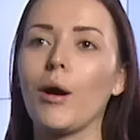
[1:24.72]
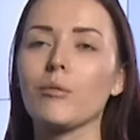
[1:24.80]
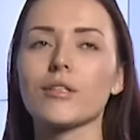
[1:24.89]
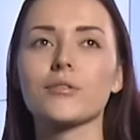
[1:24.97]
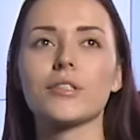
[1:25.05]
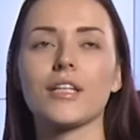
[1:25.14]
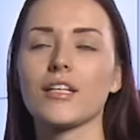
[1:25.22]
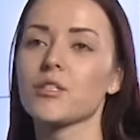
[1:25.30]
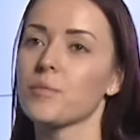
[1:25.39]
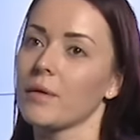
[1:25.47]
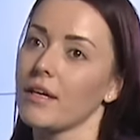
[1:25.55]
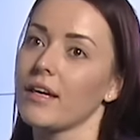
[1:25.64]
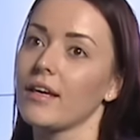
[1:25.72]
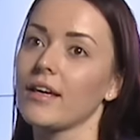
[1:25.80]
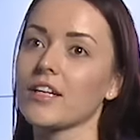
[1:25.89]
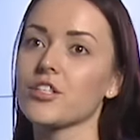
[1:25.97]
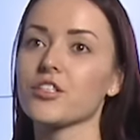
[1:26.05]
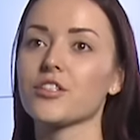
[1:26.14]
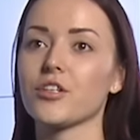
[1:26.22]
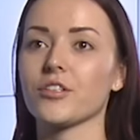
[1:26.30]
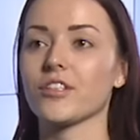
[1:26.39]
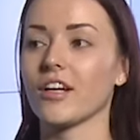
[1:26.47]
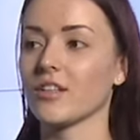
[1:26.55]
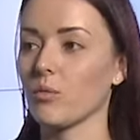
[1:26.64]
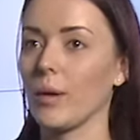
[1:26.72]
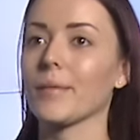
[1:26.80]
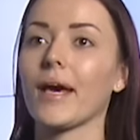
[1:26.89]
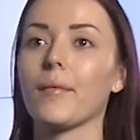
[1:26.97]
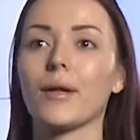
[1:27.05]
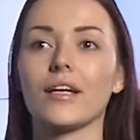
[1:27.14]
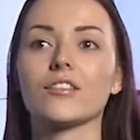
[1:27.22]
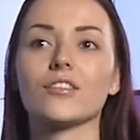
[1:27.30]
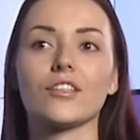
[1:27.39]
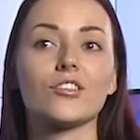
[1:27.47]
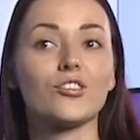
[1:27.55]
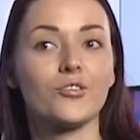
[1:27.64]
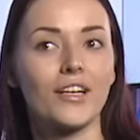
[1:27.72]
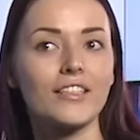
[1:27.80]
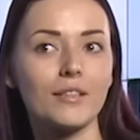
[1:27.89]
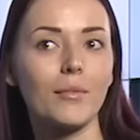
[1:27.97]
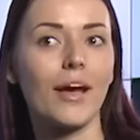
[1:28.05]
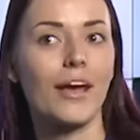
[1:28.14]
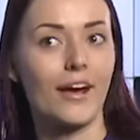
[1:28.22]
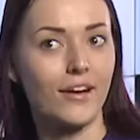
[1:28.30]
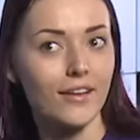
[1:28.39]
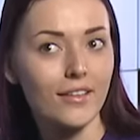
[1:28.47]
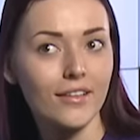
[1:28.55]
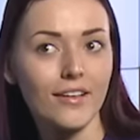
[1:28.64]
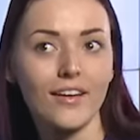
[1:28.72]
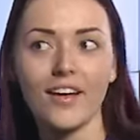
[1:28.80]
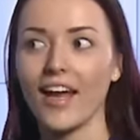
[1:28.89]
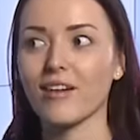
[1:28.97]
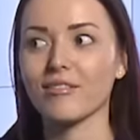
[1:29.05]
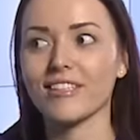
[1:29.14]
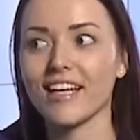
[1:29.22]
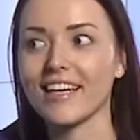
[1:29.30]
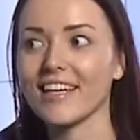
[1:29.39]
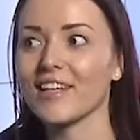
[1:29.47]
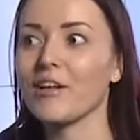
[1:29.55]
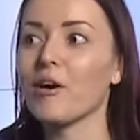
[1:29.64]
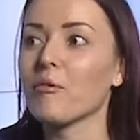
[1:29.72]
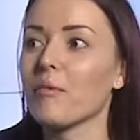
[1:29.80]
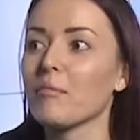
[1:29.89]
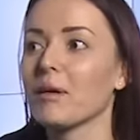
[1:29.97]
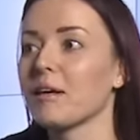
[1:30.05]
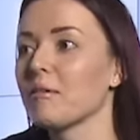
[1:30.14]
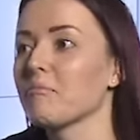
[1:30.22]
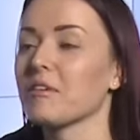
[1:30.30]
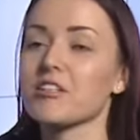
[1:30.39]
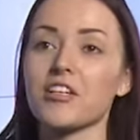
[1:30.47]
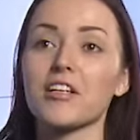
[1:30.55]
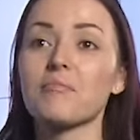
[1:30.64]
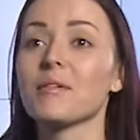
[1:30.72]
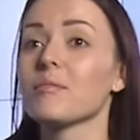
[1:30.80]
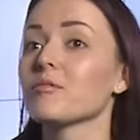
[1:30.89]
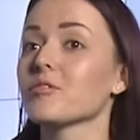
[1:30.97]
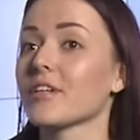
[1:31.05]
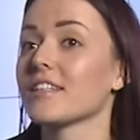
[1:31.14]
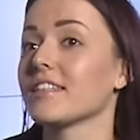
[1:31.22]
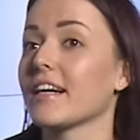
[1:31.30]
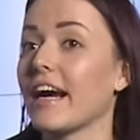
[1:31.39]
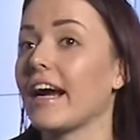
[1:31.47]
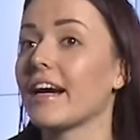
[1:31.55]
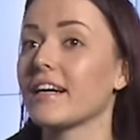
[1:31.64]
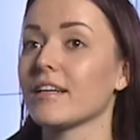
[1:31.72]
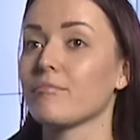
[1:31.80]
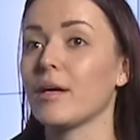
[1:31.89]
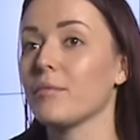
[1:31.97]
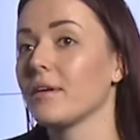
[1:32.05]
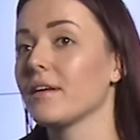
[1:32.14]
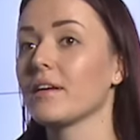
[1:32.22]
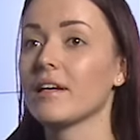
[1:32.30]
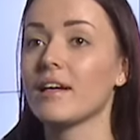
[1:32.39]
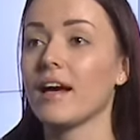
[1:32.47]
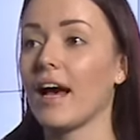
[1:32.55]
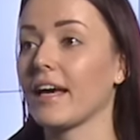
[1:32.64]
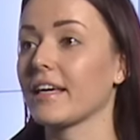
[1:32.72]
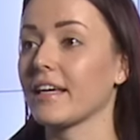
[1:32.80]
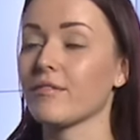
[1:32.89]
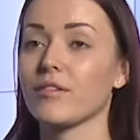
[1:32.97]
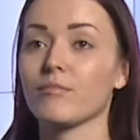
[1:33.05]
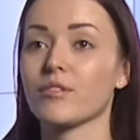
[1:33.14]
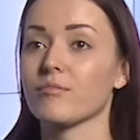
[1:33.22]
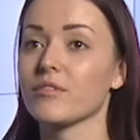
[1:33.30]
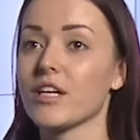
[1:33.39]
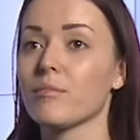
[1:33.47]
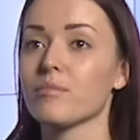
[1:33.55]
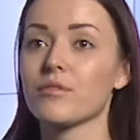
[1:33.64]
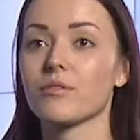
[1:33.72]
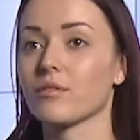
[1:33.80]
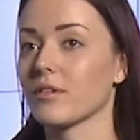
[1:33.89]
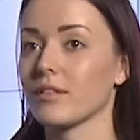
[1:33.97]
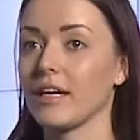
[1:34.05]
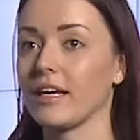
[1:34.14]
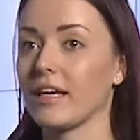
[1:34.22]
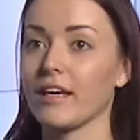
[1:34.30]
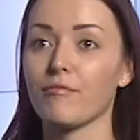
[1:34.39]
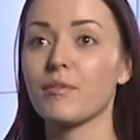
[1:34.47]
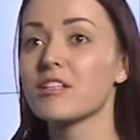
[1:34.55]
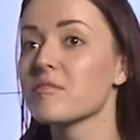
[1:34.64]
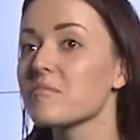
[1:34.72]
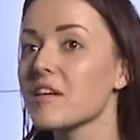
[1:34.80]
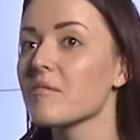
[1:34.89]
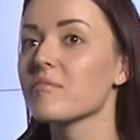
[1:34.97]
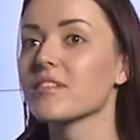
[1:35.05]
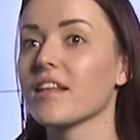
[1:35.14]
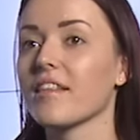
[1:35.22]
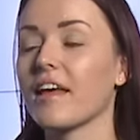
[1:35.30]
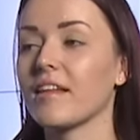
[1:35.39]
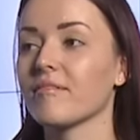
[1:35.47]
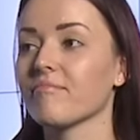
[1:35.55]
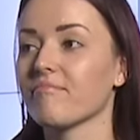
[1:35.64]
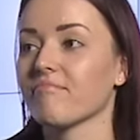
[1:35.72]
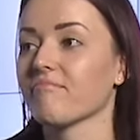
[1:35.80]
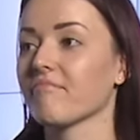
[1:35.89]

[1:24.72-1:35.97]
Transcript: I was actually not speaking. I just turned on the webcam and I started straightening my hair. And I was like, you know, maybe there's other people who straighten their hair. Maybe I can give them some tips or they can give me some tips. And then,